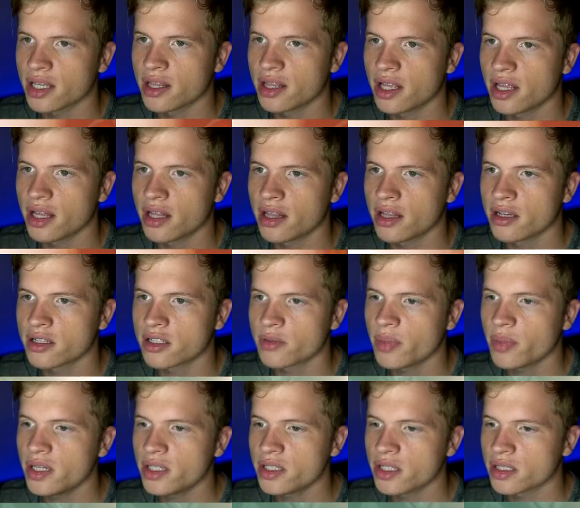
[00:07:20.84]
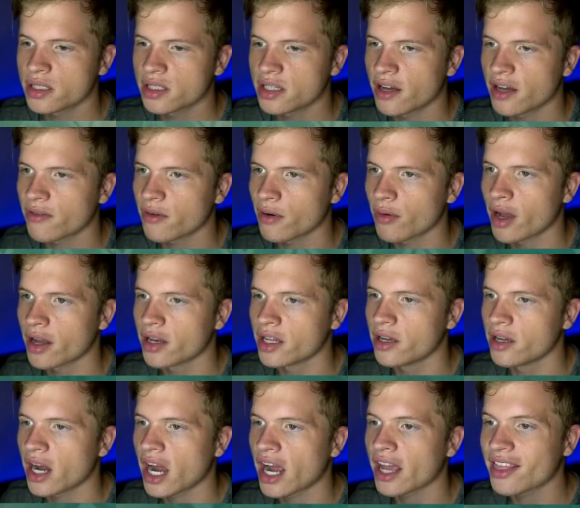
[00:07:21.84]
and then there's a bunch of stuff around
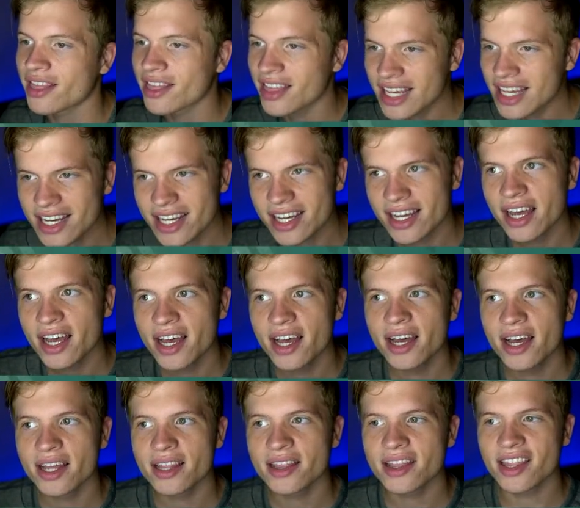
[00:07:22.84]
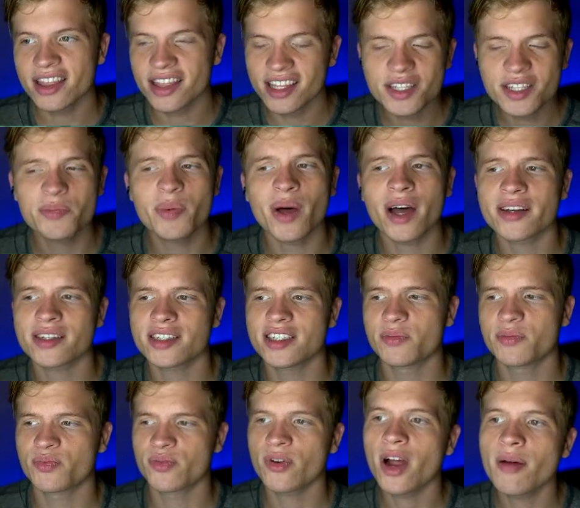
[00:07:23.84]
here. I think that these
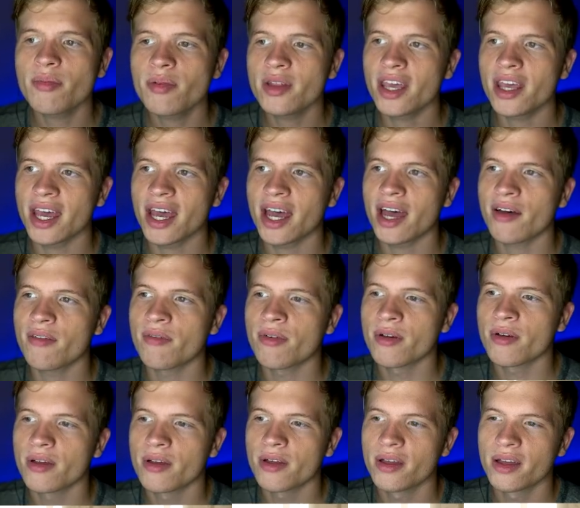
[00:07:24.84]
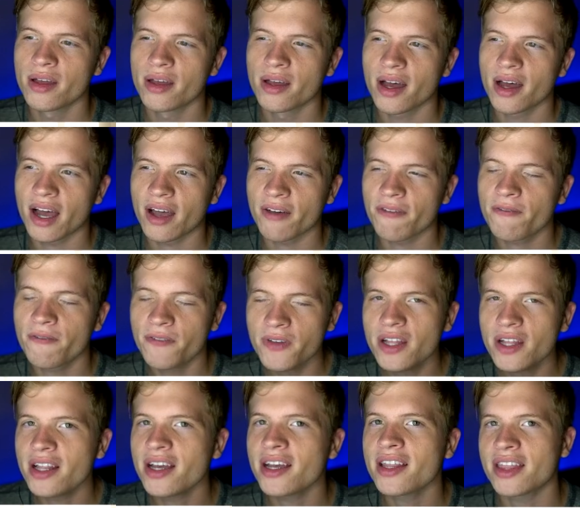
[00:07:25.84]
boxes probably have, I
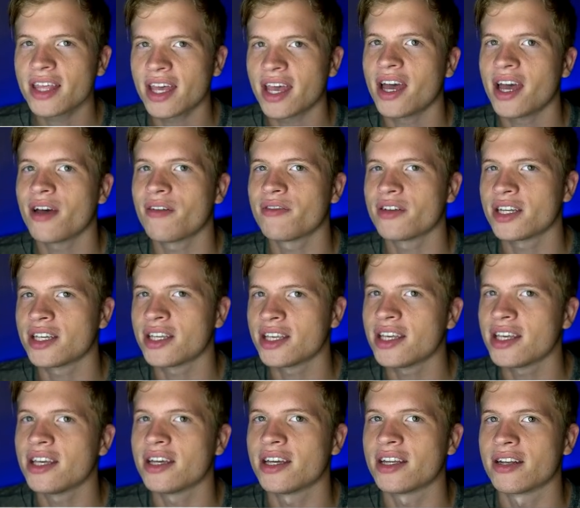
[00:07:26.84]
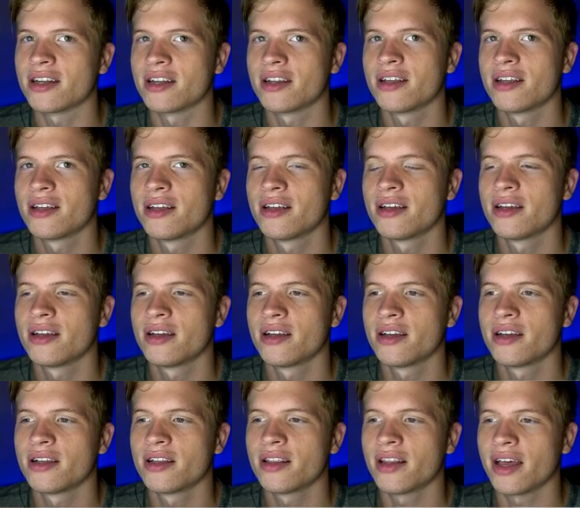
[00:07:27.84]
feel like they have a key in
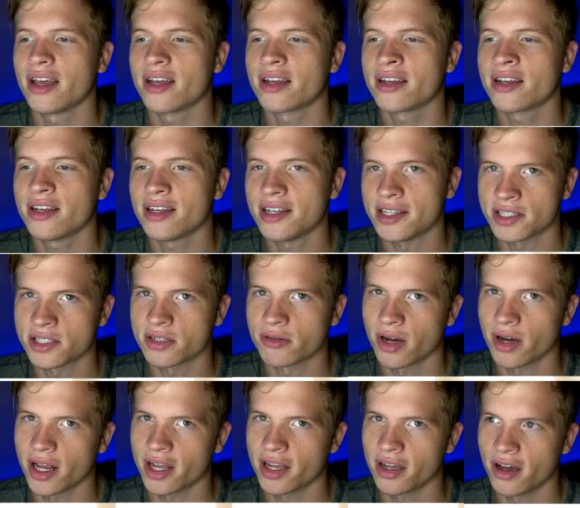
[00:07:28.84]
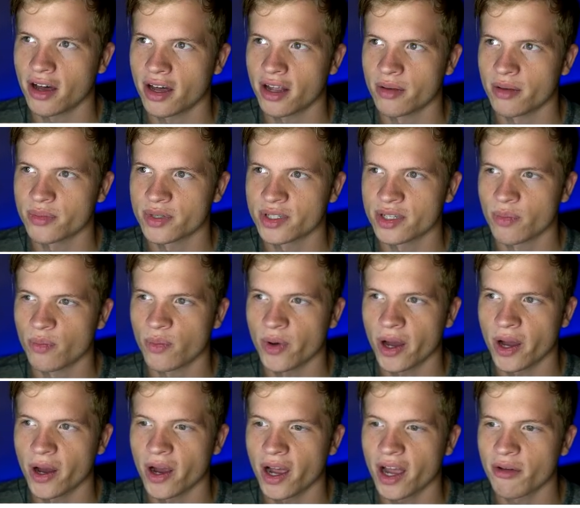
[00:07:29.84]
like Easter egg on them
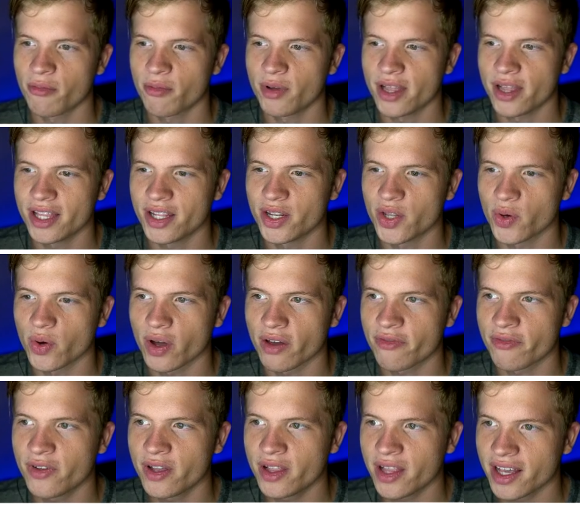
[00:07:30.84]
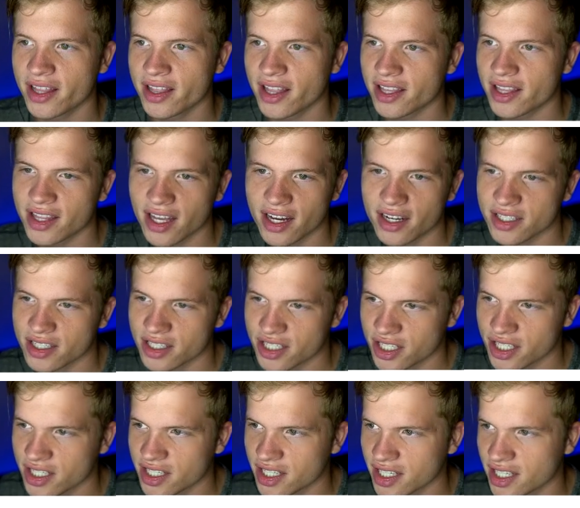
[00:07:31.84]
somewhere. I really do. I feel like that there's
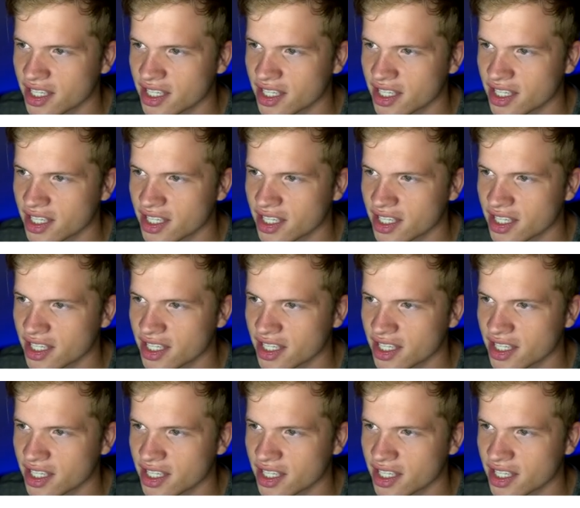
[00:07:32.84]
just a